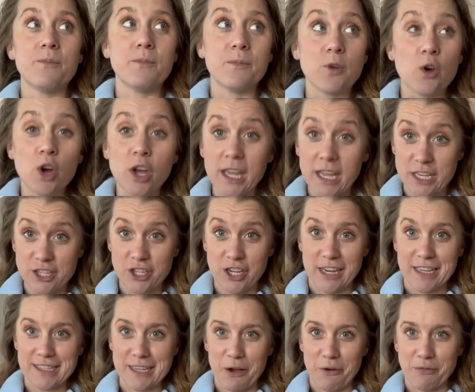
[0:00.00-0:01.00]
cookie
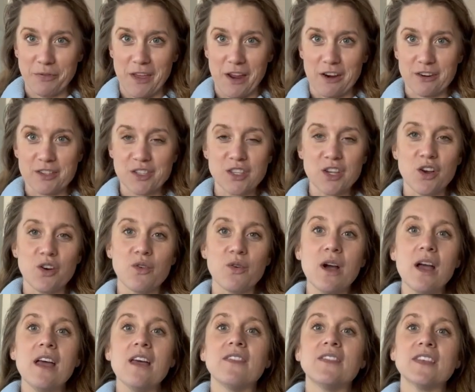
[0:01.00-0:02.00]
sheets out there. So
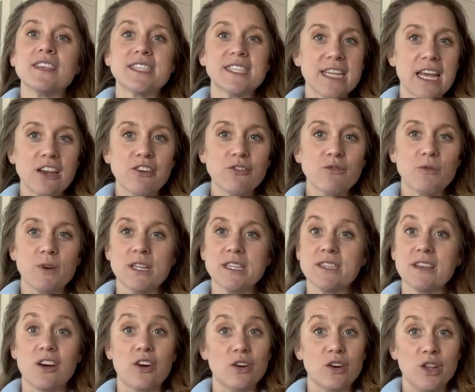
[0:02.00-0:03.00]
the standard ones
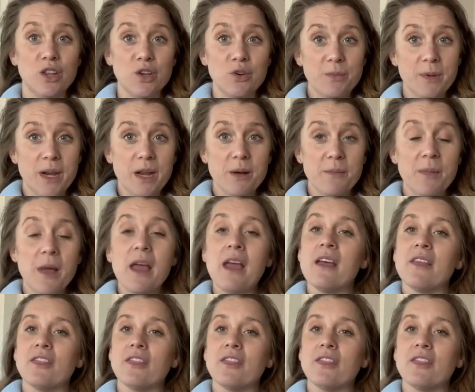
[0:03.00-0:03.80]
are aluminum.